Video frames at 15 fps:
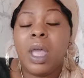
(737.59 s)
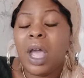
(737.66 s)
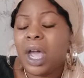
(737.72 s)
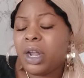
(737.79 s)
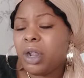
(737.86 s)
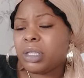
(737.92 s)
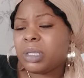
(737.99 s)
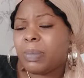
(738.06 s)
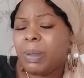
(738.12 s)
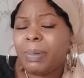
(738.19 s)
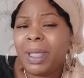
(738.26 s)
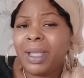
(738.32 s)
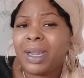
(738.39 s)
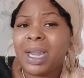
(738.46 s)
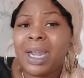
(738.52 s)
I know some
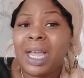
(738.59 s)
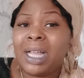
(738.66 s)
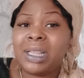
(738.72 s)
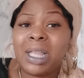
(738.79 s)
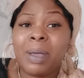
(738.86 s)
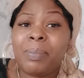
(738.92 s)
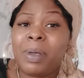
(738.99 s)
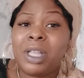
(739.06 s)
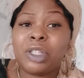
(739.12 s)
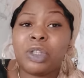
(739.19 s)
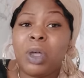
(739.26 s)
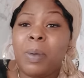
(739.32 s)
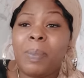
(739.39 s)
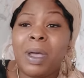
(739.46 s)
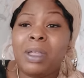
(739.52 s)
people ain't going to like that, but it's
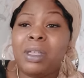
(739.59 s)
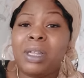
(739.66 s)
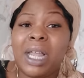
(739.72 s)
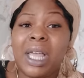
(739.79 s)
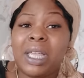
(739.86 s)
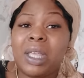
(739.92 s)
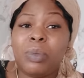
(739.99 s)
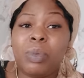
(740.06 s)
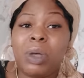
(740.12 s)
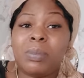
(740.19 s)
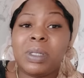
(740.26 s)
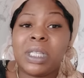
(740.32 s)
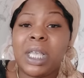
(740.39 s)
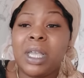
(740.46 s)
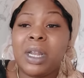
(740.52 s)
not about you liking what
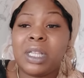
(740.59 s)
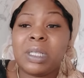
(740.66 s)
I'm saying.